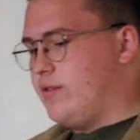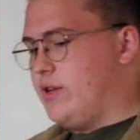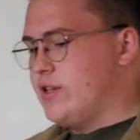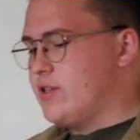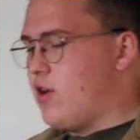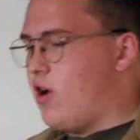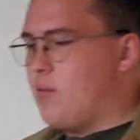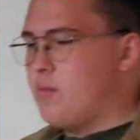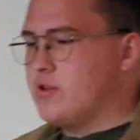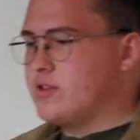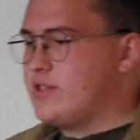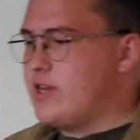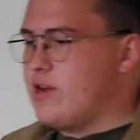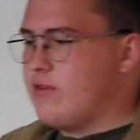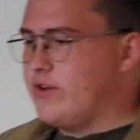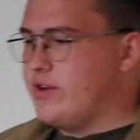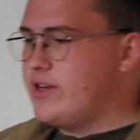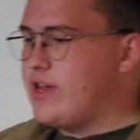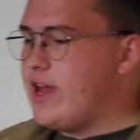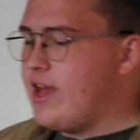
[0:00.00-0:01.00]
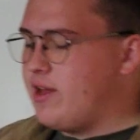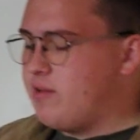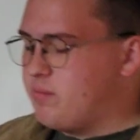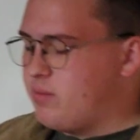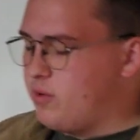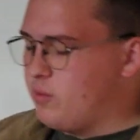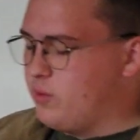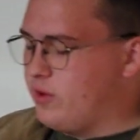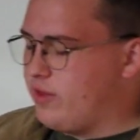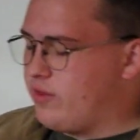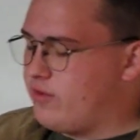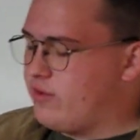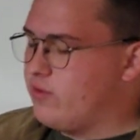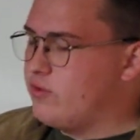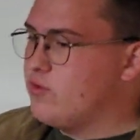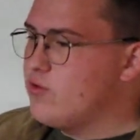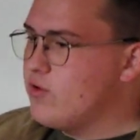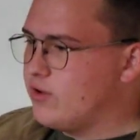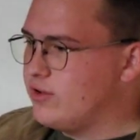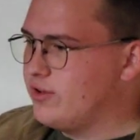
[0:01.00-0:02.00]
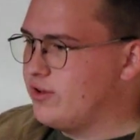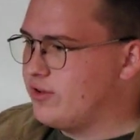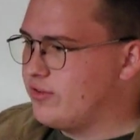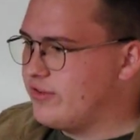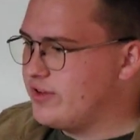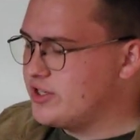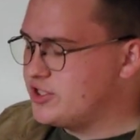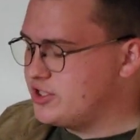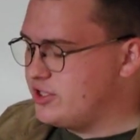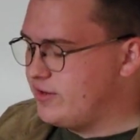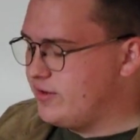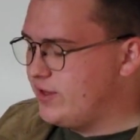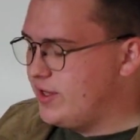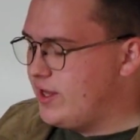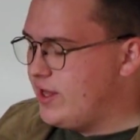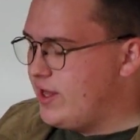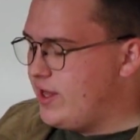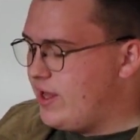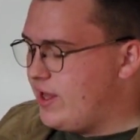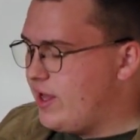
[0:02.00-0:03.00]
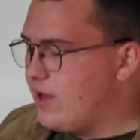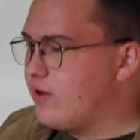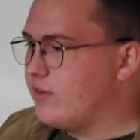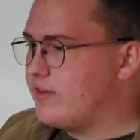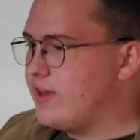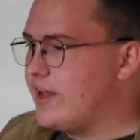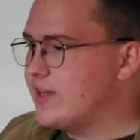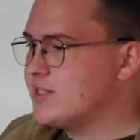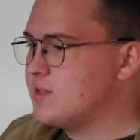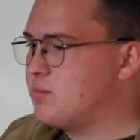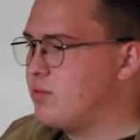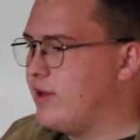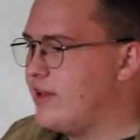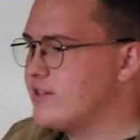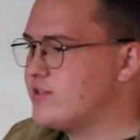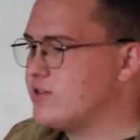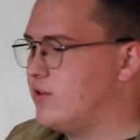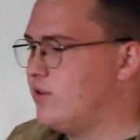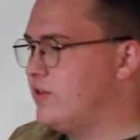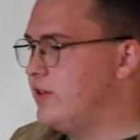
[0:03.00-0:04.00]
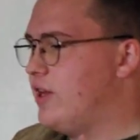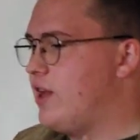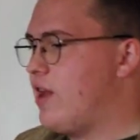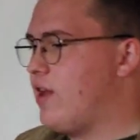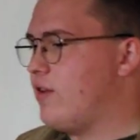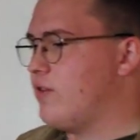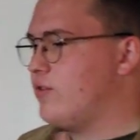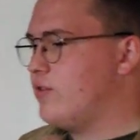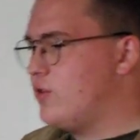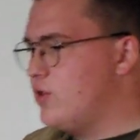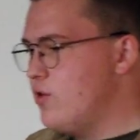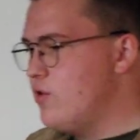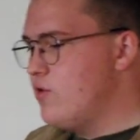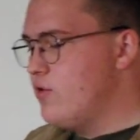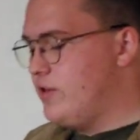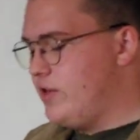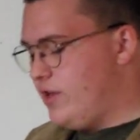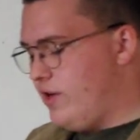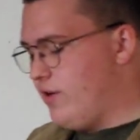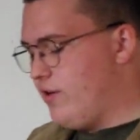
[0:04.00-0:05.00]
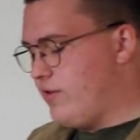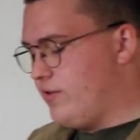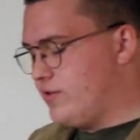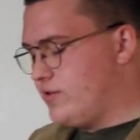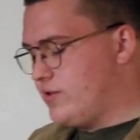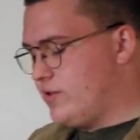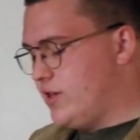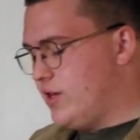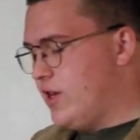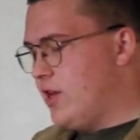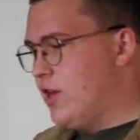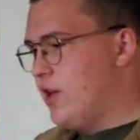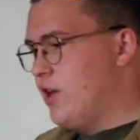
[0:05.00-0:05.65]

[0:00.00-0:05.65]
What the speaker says: is almost every day, but with nuclear fission, it takes the place only 2 years.